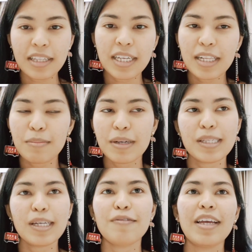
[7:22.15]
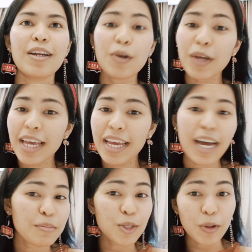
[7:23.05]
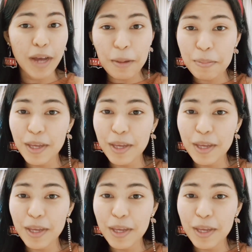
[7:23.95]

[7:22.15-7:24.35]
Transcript: telling myself that, okay, I'm so happy.